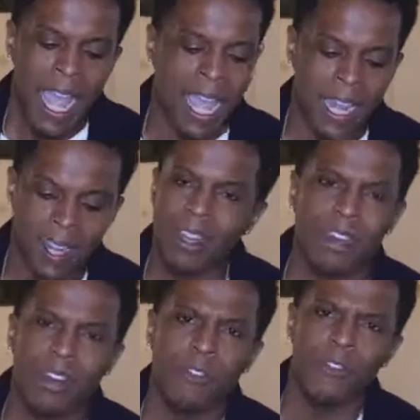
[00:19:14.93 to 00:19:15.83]
and
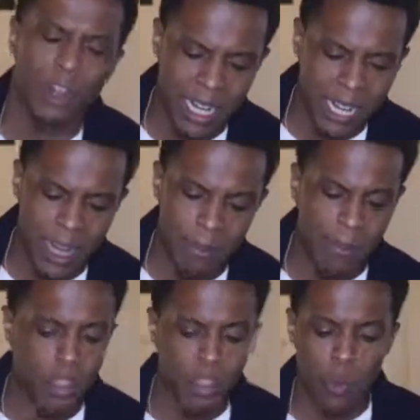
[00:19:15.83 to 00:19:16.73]
love your
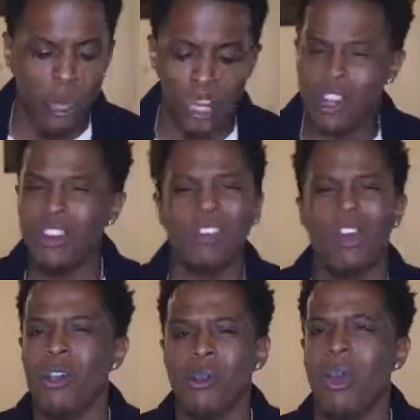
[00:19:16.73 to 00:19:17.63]
neighbor. You want to
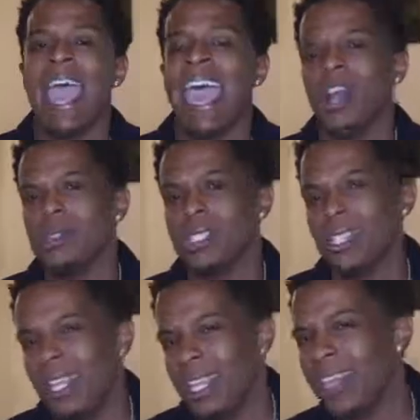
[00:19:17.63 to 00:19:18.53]
know how to
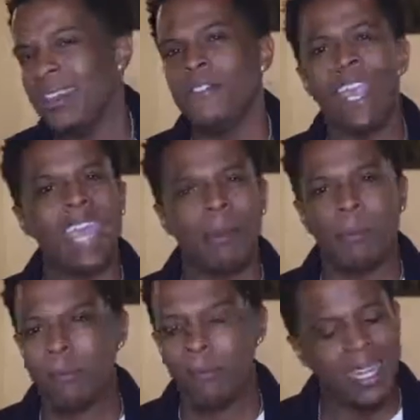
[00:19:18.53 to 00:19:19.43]
live an
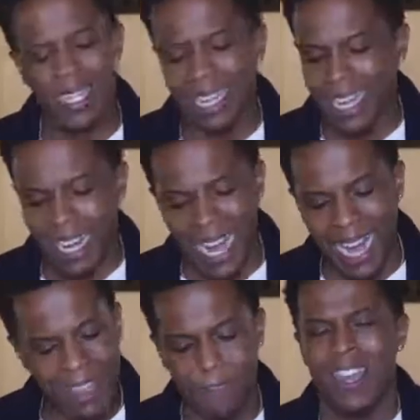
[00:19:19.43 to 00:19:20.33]
abundant
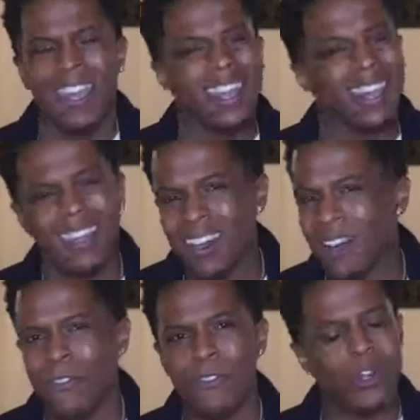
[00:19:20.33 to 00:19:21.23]
life?
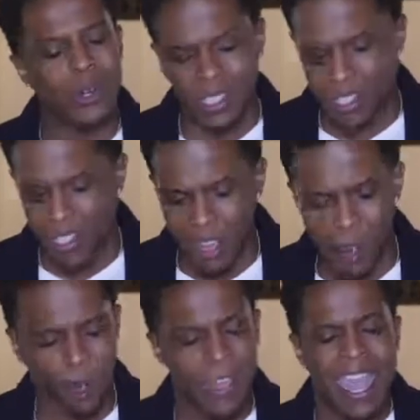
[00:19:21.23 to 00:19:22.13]
Love
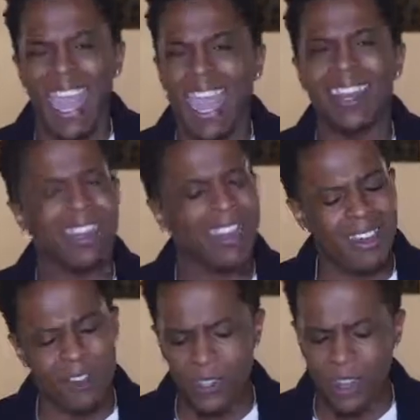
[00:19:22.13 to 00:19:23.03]
yourself and
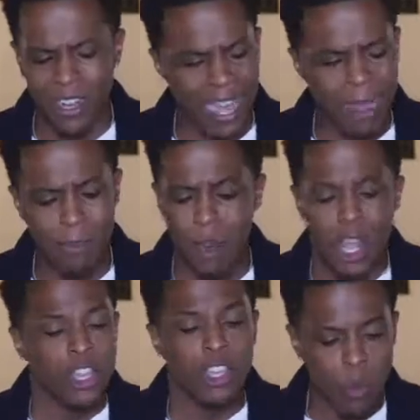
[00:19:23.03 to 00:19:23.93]
love your neighbor.
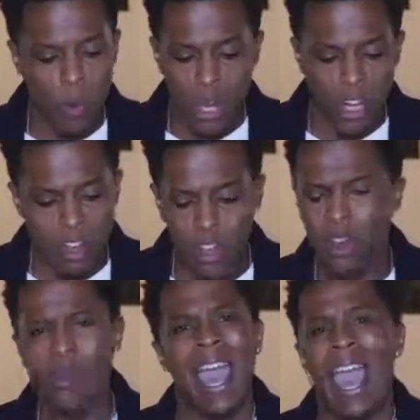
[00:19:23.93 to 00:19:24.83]
You want to
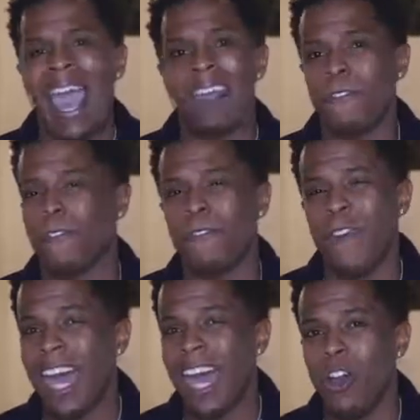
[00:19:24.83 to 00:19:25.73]
know how to
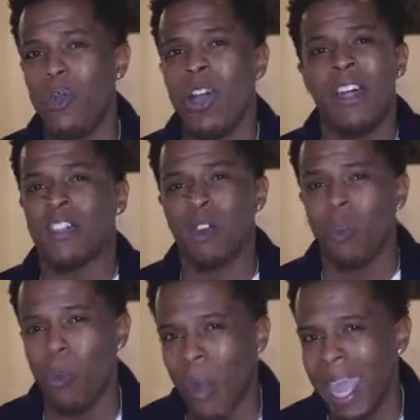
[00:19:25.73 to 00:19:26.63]
follow the
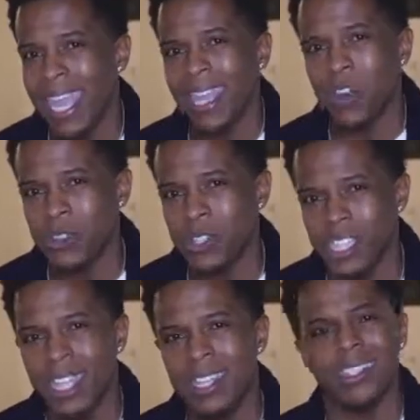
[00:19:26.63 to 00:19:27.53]
way of
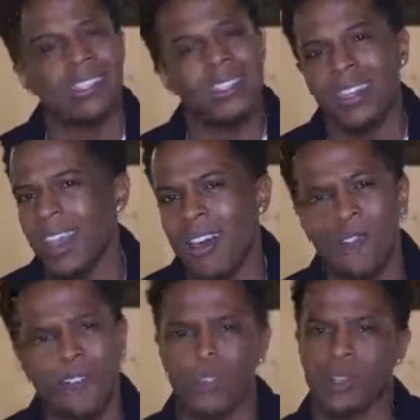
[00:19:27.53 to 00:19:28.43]
Jesus?
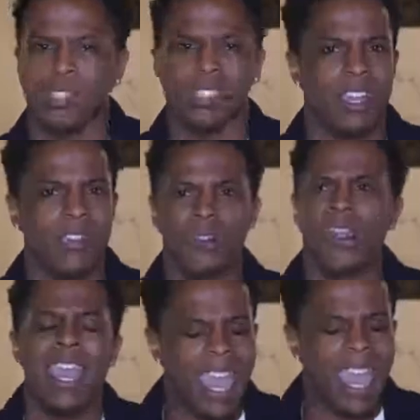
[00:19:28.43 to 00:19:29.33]
Love yourself
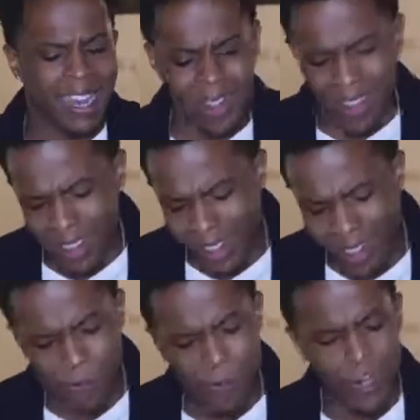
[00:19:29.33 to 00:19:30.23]
and
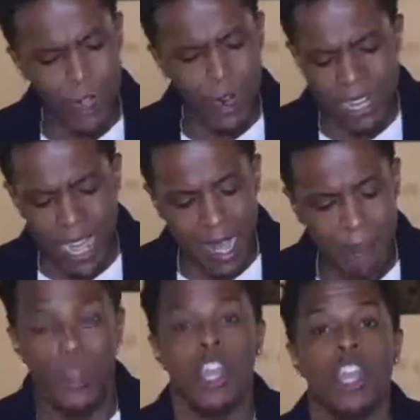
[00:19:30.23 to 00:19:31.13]
love your
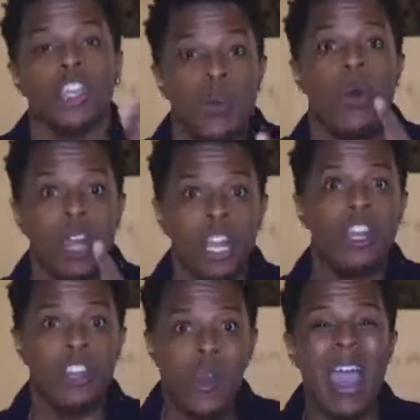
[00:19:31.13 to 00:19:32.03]
neighbor. You want to
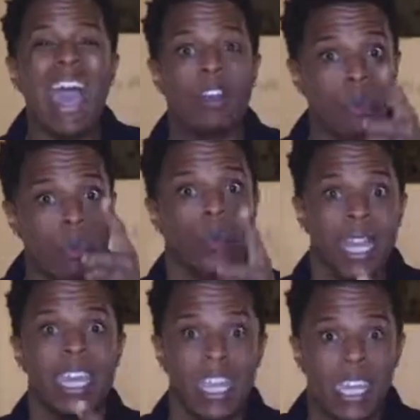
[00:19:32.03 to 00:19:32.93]
know how to
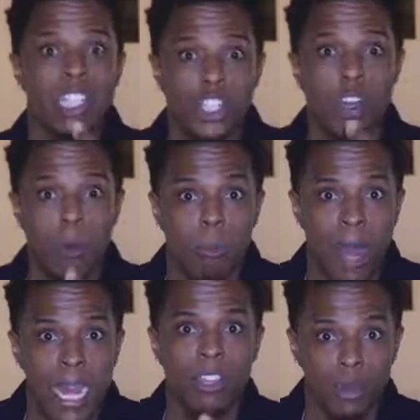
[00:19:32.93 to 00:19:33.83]
really get your
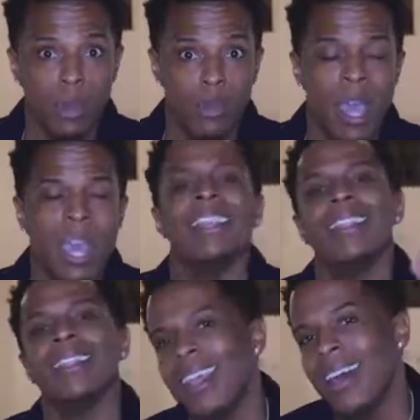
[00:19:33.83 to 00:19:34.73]
breakthrough?
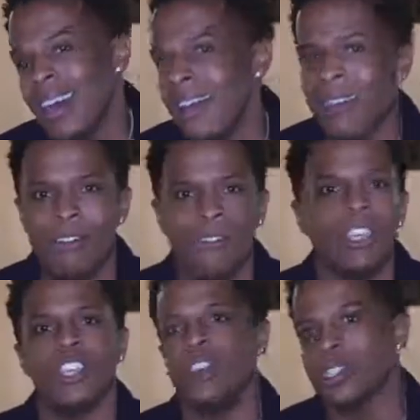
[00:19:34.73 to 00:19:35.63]
Love
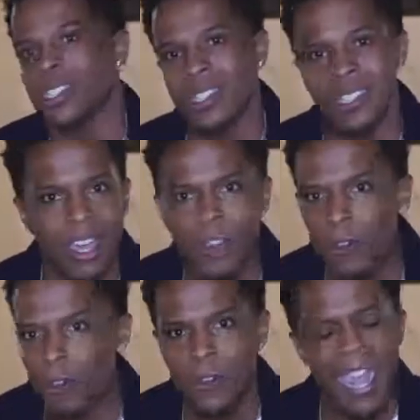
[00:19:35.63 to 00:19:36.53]

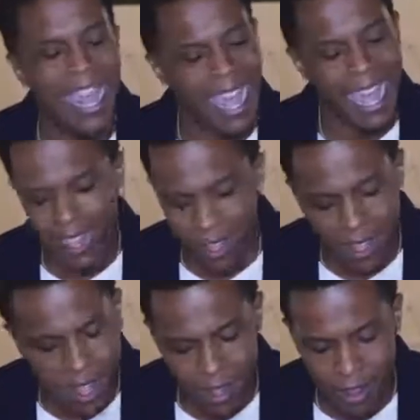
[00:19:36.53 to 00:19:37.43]
yourself and
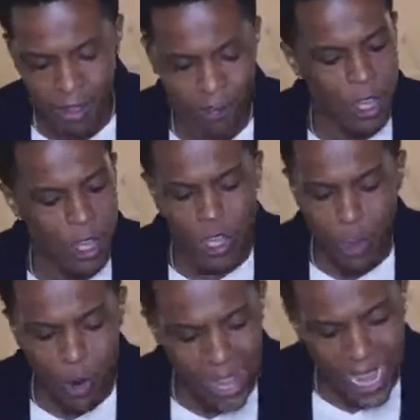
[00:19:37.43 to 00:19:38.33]
love
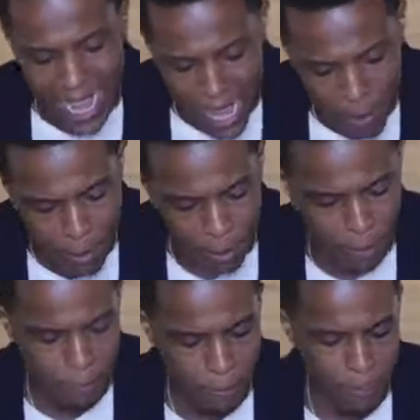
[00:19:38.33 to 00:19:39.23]
your
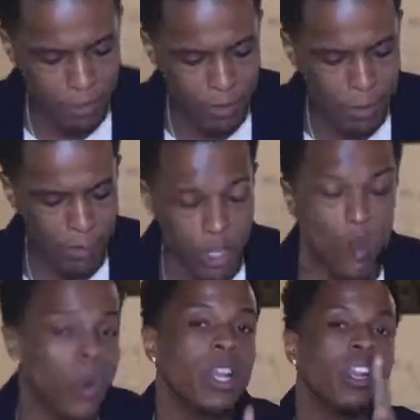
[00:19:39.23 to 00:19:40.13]
neighbor.
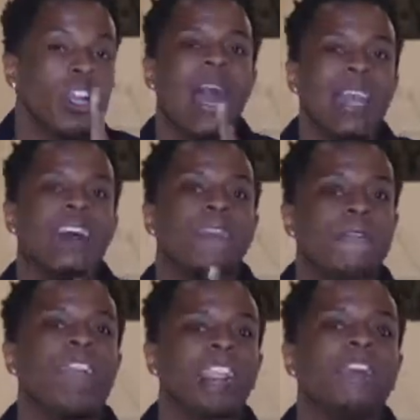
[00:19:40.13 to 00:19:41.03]
You want to know how to
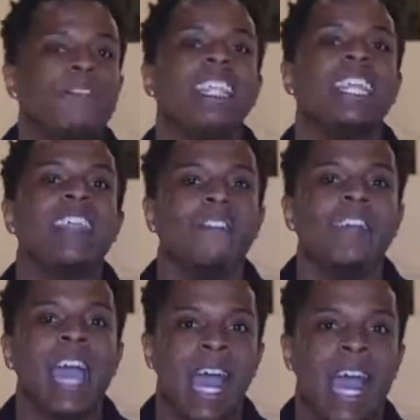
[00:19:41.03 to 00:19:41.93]
effectively love
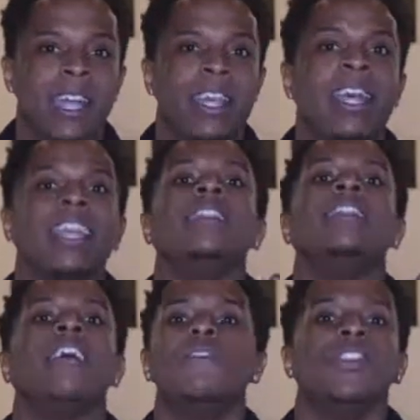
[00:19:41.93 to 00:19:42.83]
God?
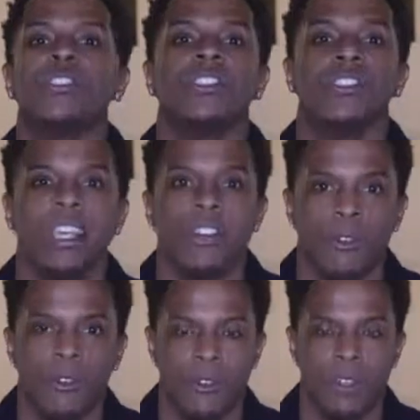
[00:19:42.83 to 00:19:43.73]
Love
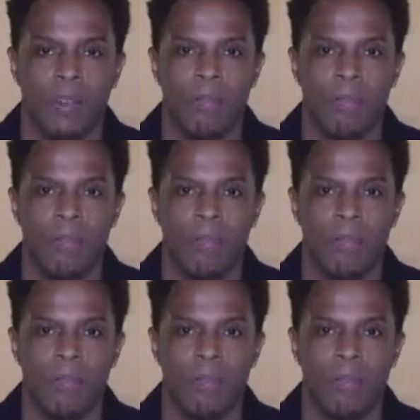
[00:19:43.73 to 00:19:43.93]
yourself